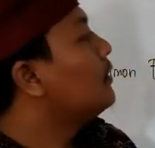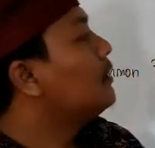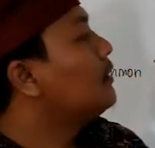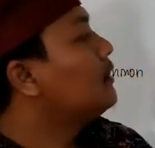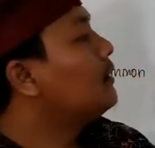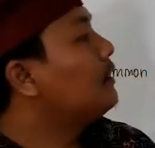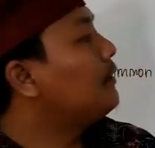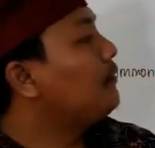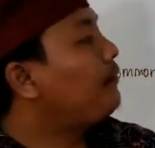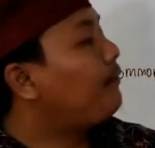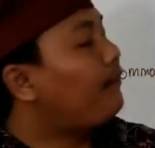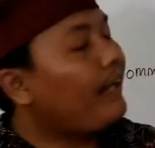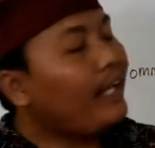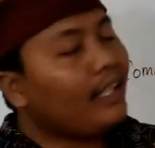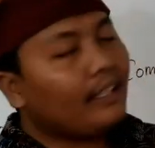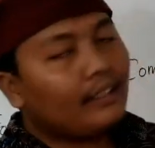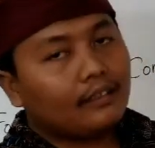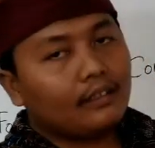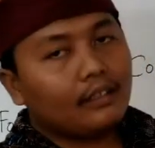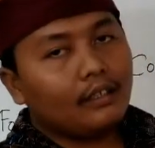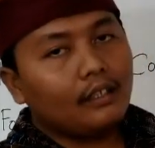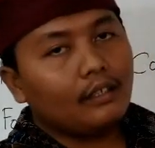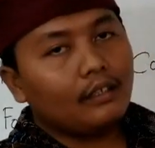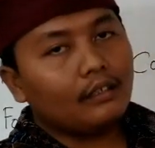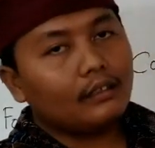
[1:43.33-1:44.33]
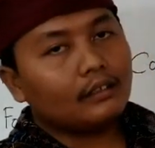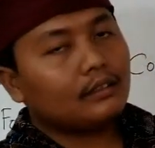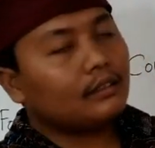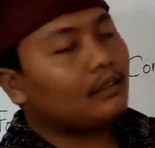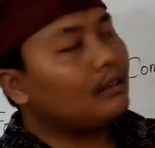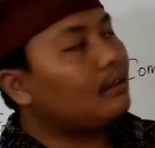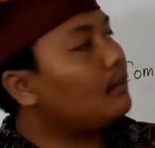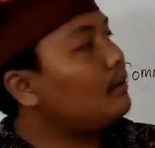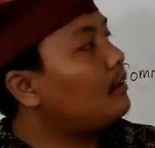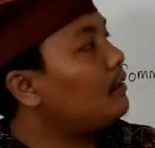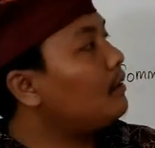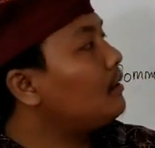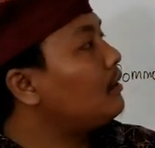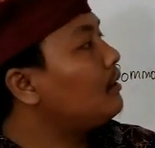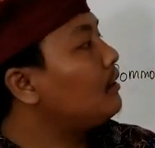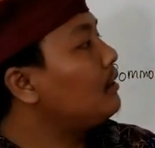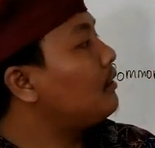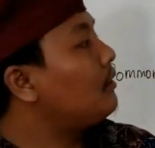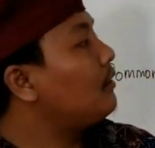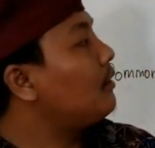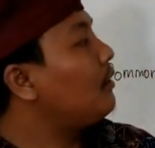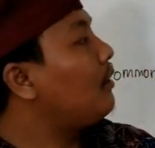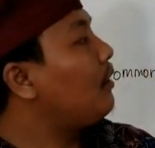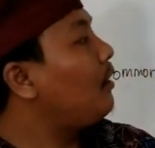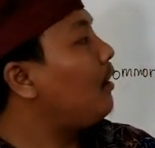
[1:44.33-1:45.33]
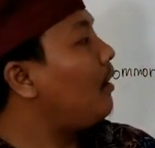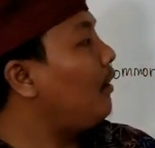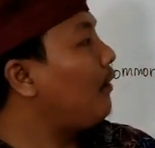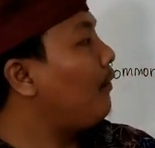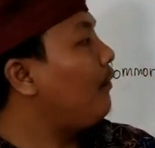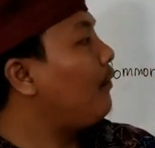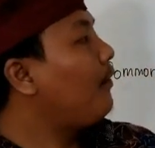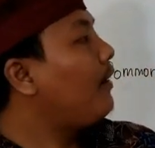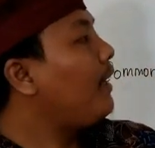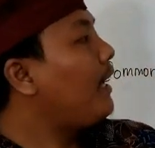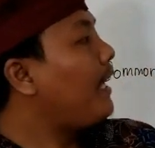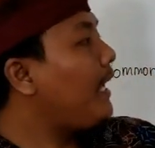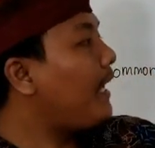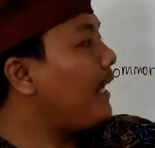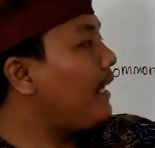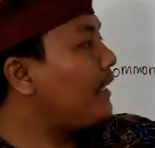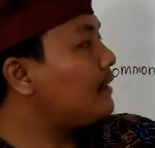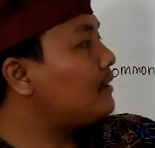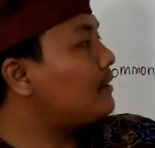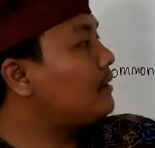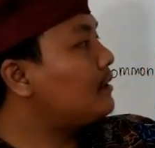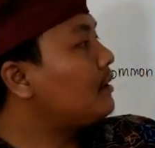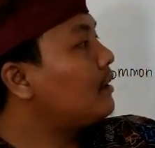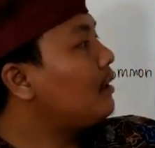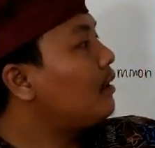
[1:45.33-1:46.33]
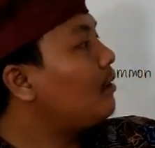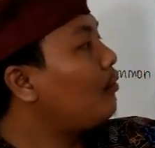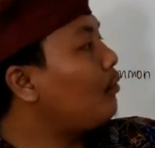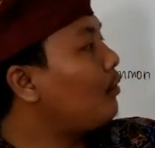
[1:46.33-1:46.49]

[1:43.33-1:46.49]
The factors of 8,